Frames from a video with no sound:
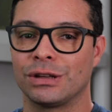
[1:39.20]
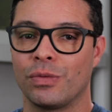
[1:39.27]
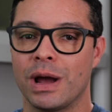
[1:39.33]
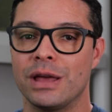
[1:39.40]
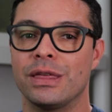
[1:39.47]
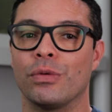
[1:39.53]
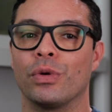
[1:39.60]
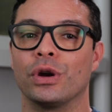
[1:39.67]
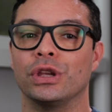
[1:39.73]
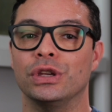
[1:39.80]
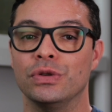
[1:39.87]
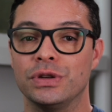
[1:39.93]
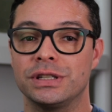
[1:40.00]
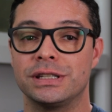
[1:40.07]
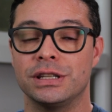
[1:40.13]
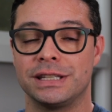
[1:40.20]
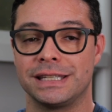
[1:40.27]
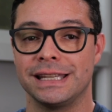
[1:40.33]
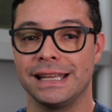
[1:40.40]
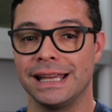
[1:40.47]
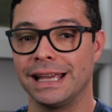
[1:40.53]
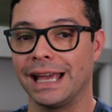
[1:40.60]
the way that we're used to
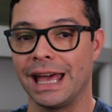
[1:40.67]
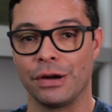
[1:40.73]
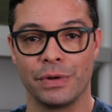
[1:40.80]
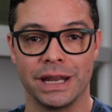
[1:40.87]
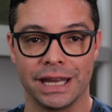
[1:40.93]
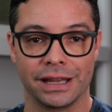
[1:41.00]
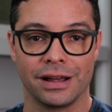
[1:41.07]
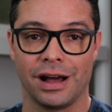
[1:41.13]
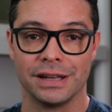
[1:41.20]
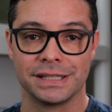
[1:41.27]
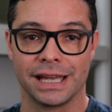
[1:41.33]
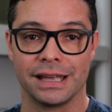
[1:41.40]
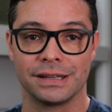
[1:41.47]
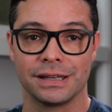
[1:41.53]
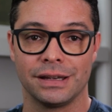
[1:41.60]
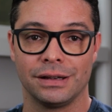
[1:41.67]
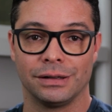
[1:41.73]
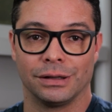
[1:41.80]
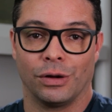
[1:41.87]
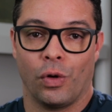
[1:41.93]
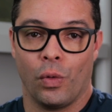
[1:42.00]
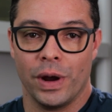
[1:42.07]
seeing and reading content.
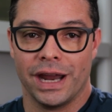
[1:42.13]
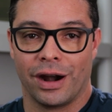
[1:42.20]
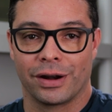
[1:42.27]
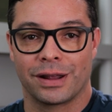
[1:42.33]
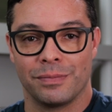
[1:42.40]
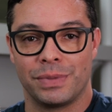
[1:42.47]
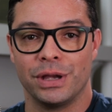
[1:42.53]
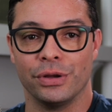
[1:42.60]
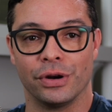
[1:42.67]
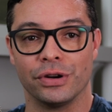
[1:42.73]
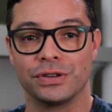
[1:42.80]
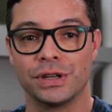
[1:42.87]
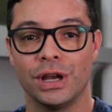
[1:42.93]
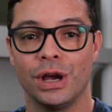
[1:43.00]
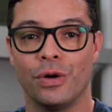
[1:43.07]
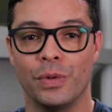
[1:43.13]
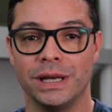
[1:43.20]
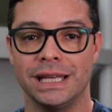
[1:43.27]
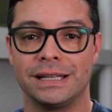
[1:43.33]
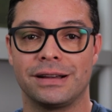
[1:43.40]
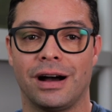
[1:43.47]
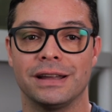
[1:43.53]
We aren't computers. We
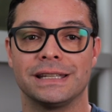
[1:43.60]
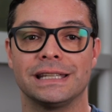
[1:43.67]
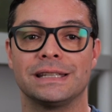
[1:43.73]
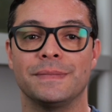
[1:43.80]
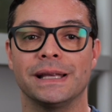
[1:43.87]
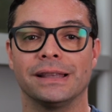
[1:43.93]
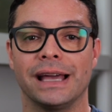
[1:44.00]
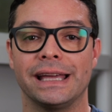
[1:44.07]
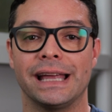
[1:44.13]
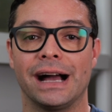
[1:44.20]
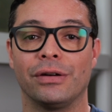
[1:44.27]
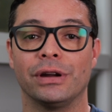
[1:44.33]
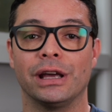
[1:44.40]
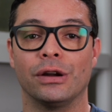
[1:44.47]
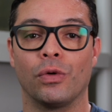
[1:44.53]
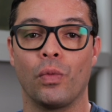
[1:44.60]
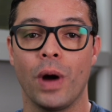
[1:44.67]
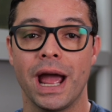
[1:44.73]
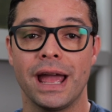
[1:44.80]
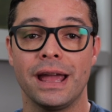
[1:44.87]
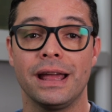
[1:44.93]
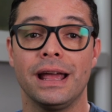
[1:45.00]
need content to be laid out in a
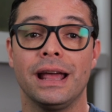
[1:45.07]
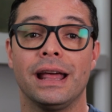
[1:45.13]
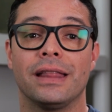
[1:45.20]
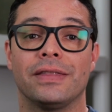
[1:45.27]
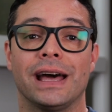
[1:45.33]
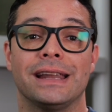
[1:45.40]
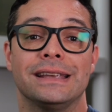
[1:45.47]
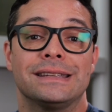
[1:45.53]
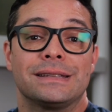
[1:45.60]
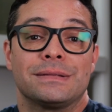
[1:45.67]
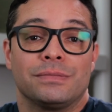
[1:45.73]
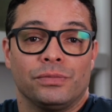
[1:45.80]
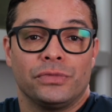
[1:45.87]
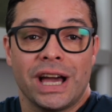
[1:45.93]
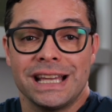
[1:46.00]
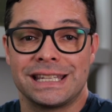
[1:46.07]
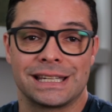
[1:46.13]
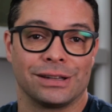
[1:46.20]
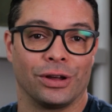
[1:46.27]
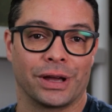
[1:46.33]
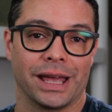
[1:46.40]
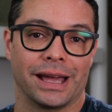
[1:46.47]
way that is
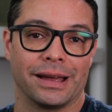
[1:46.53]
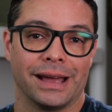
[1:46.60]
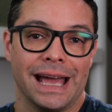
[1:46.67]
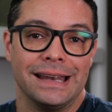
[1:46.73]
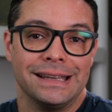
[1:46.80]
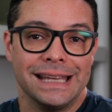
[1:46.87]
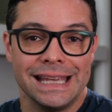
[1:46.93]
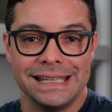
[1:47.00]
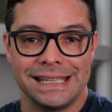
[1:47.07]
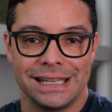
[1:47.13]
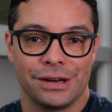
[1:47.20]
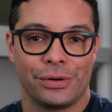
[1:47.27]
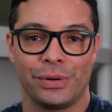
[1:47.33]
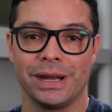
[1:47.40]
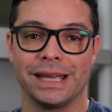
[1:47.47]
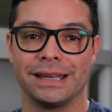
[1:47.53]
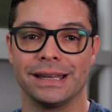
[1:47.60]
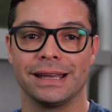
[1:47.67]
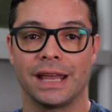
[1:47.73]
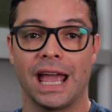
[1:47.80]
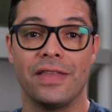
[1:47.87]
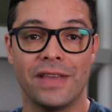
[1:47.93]
nice looking and easy to read.
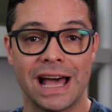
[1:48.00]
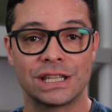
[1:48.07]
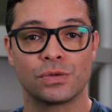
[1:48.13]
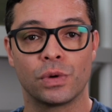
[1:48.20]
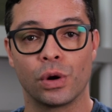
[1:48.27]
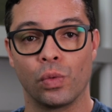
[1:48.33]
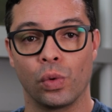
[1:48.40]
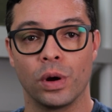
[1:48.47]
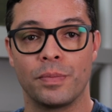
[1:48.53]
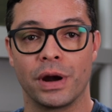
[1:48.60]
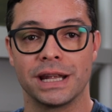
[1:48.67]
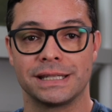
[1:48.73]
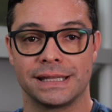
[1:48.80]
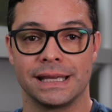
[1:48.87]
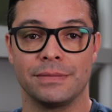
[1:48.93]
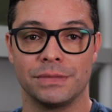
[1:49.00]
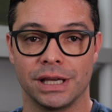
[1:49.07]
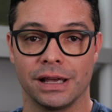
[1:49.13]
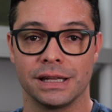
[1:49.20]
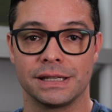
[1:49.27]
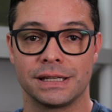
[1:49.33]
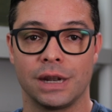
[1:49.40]
And that's what a WordPress theme
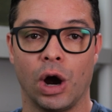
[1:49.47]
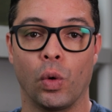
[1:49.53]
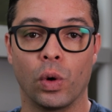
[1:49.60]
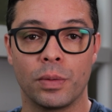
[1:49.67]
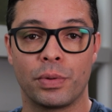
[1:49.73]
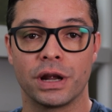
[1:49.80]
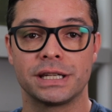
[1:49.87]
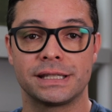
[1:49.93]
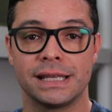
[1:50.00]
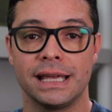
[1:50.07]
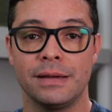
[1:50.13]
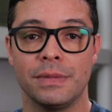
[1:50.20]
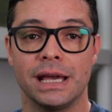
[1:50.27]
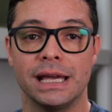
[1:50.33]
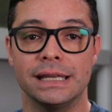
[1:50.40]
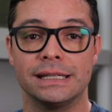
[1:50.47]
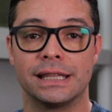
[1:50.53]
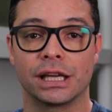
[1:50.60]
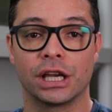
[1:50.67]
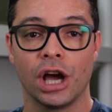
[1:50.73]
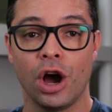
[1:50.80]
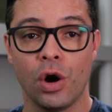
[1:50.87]
does. A WordPress theme is
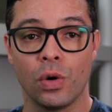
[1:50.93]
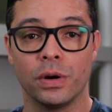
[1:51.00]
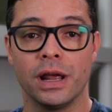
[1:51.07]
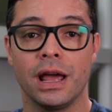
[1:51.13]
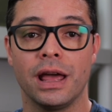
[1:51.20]
the code